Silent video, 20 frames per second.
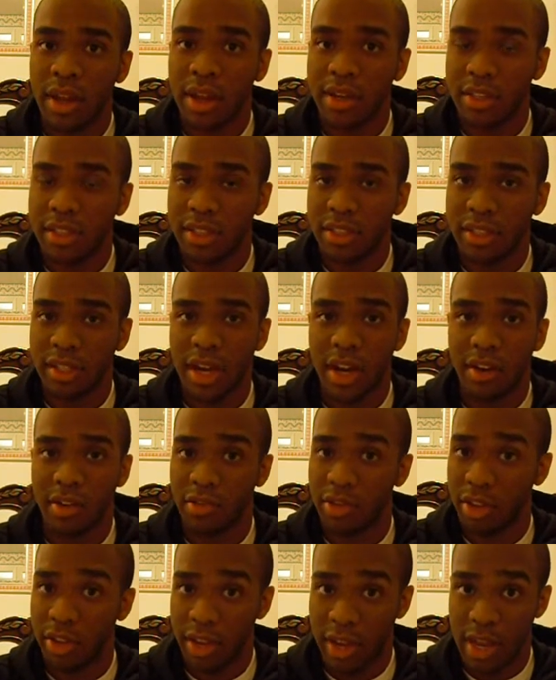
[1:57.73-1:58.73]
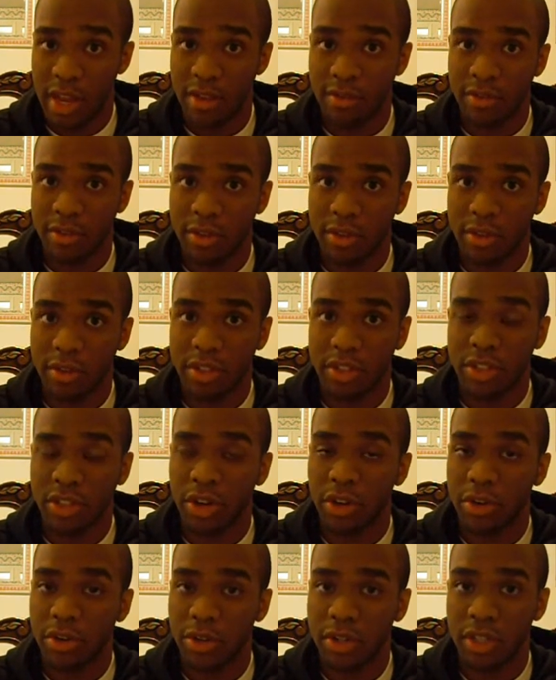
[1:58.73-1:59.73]
and she's not really evil,
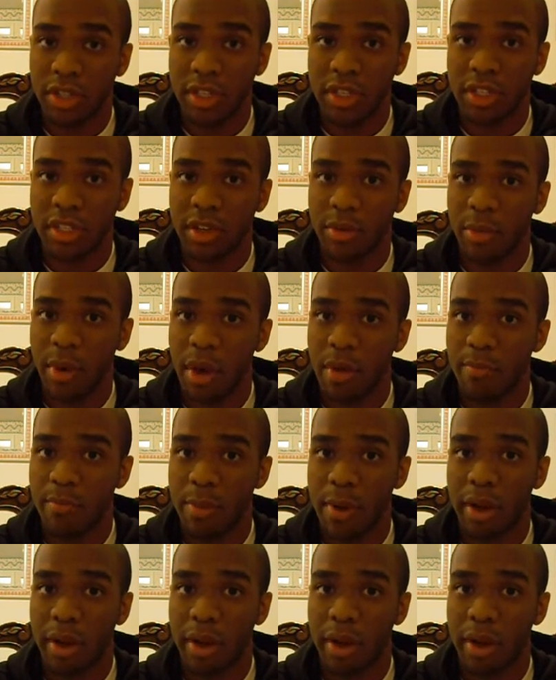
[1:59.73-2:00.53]
so you need somebody